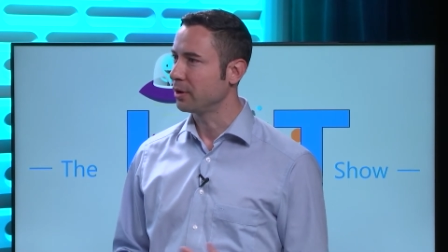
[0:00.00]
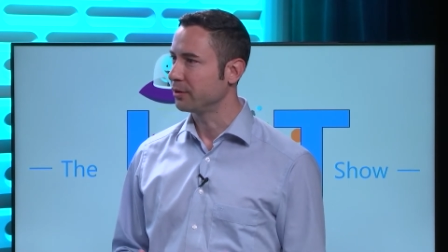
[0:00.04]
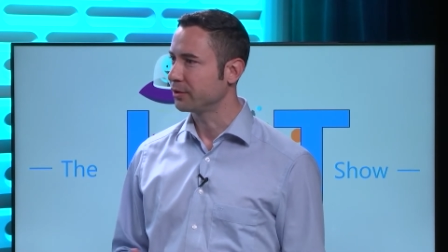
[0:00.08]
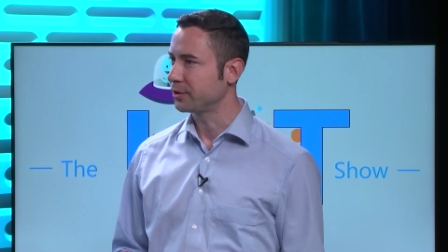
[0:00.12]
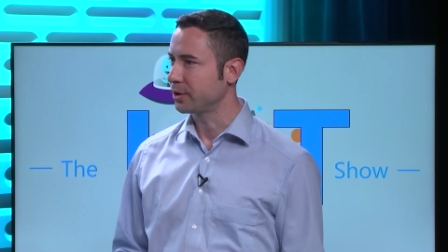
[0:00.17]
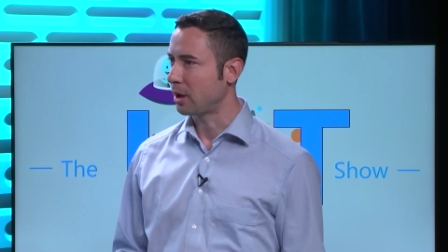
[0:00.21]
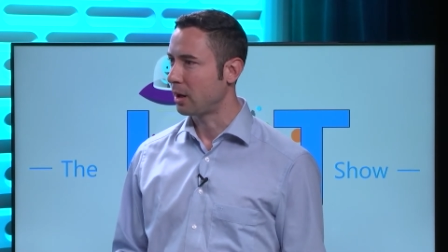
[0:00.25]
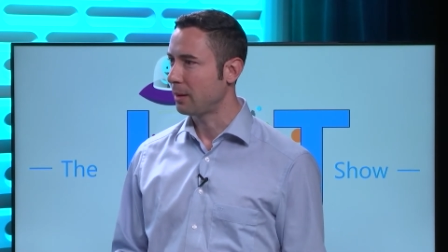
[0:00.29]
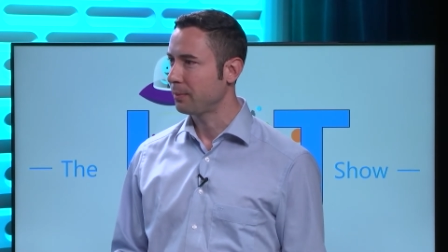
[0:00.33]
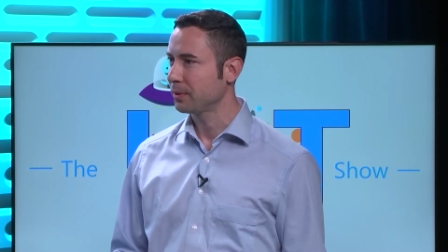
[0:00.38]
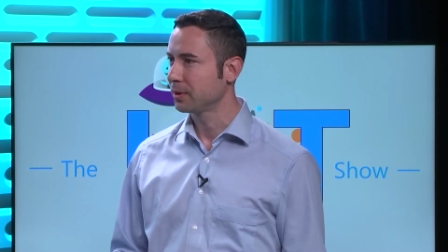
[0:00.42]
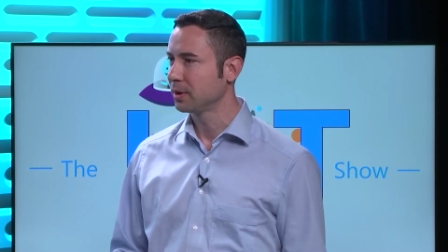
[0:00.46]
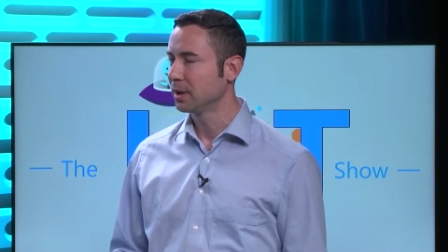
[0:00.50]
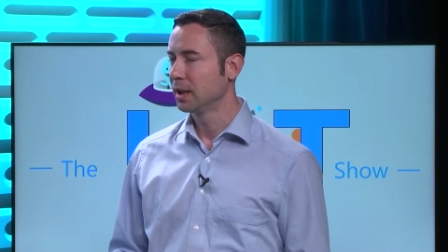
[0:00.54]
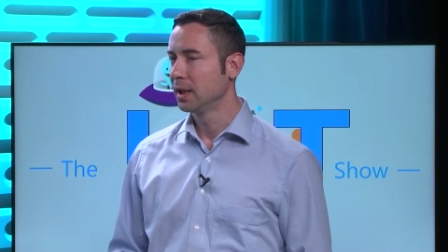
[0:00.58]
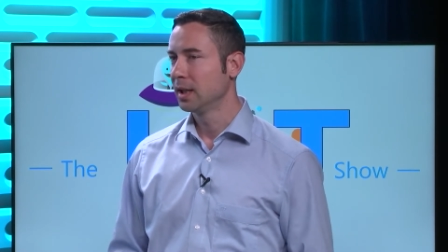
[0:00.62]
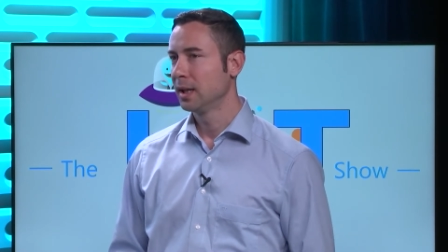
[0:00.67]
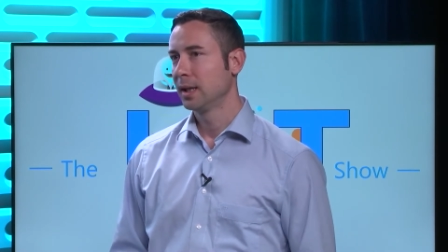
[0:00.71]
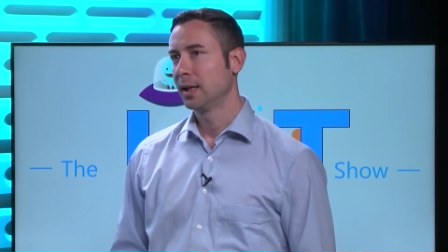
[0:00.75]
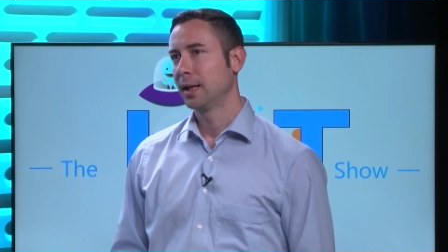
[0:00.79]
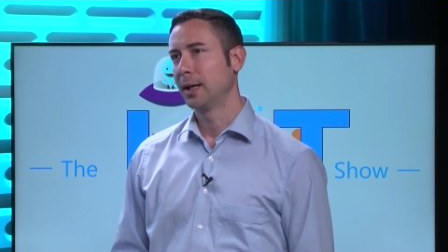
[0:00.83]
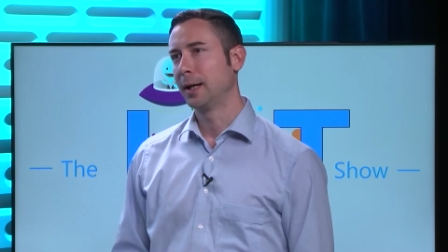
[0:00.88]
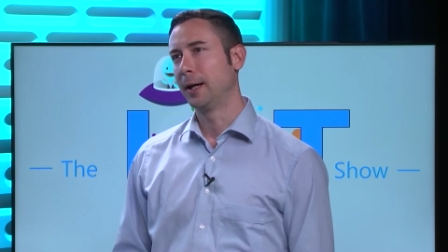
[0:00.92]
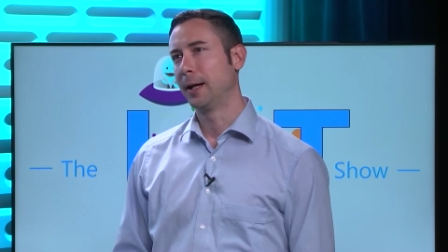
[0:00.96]
on top
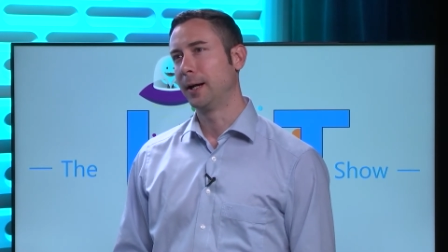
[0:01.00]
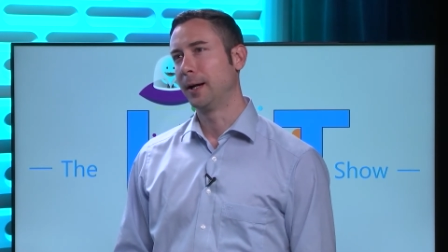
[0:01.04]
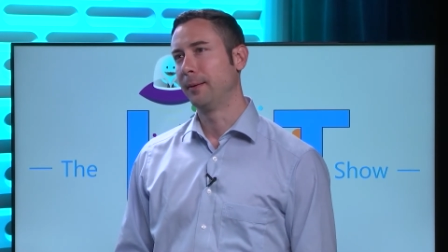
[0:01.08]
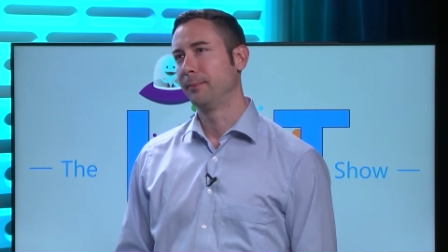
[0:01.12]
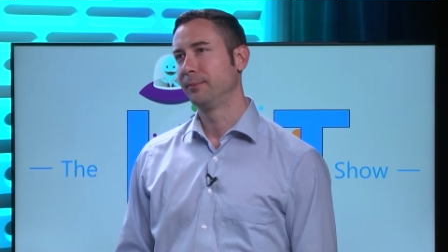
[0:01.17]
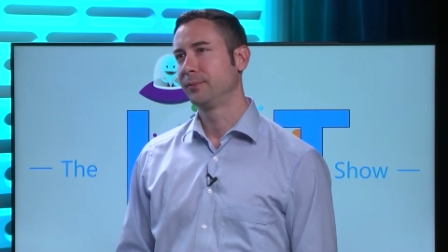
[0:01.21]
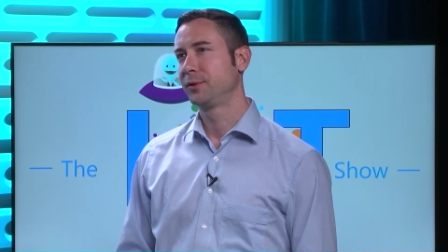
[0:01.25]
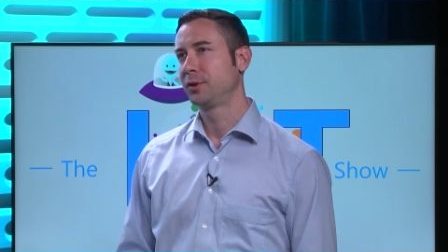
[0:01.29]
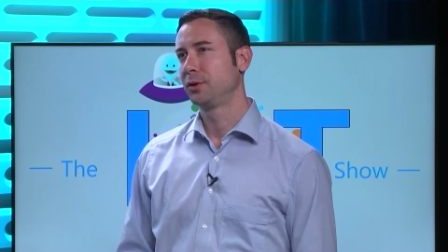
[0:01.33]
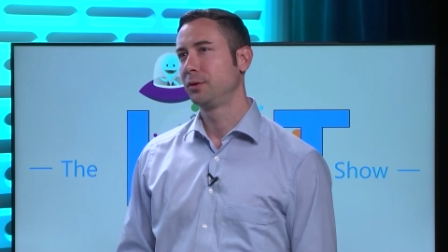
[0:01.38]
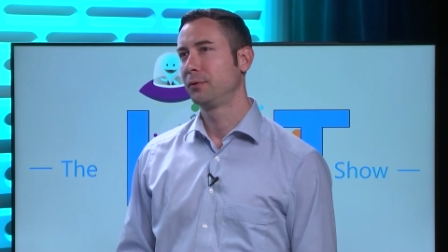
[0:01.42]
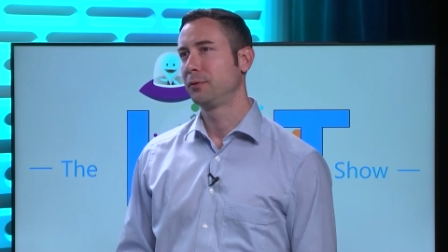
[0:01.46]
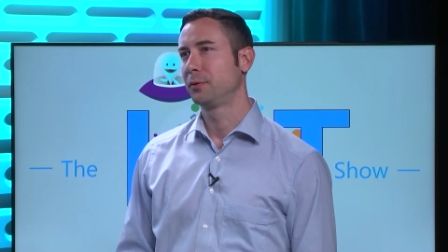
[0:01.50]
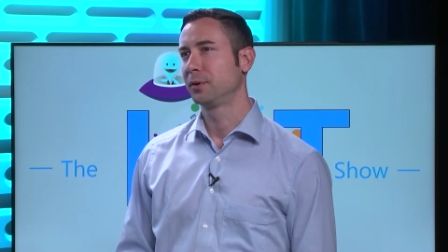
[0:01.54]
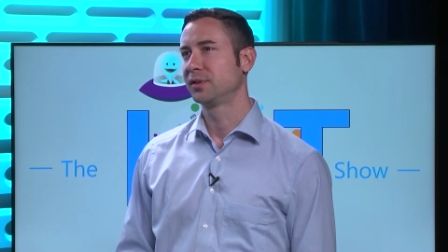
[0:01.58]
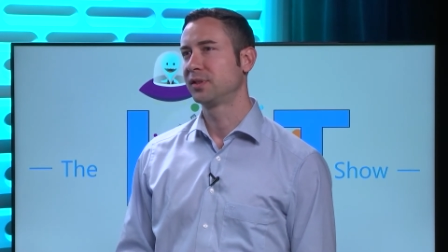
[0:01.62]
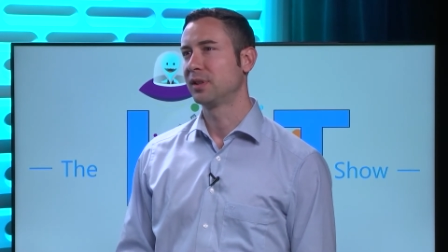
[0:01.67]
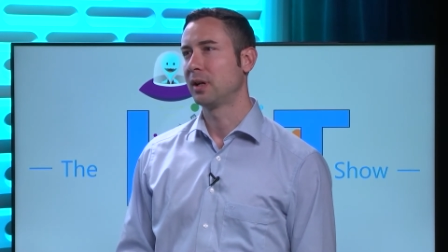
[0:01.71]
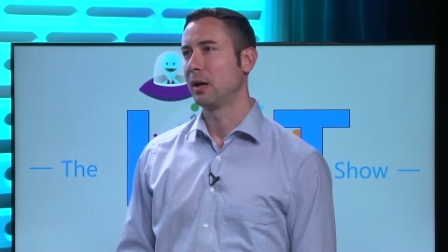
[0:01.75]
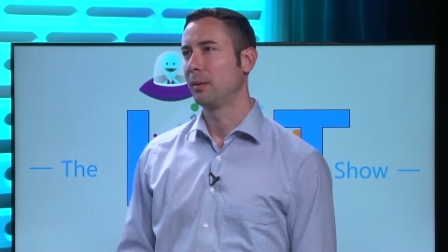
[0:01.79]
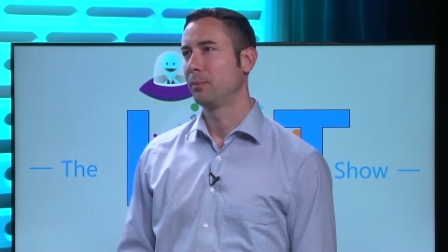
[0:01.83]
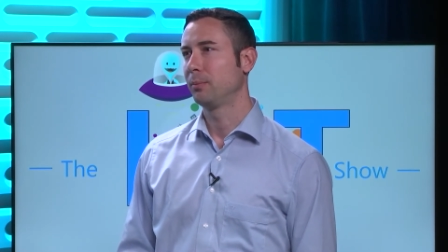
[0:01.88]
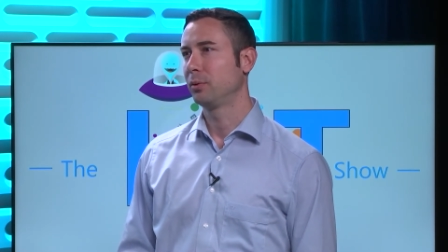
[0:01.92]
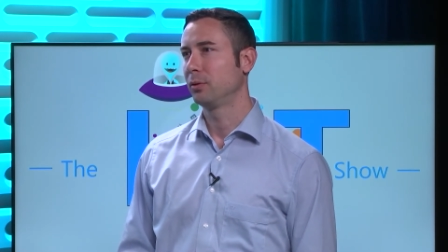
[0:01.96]
um, to, for
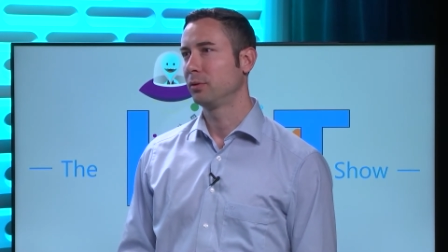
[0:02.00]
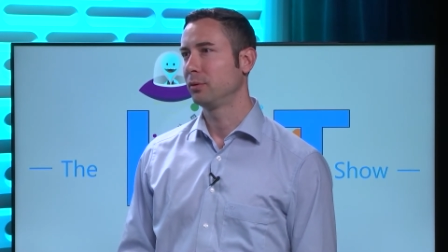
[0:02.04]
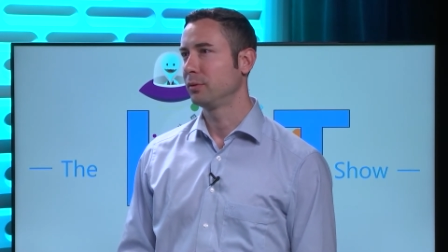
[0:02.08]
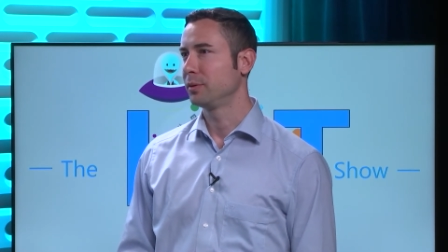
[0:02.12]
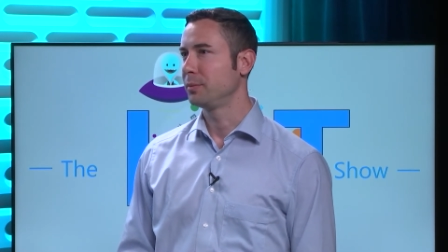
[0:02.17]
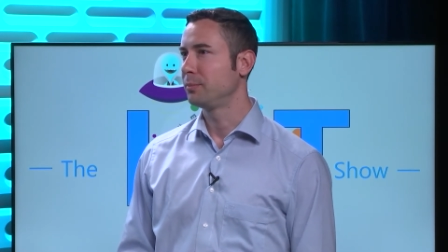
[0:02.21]
example,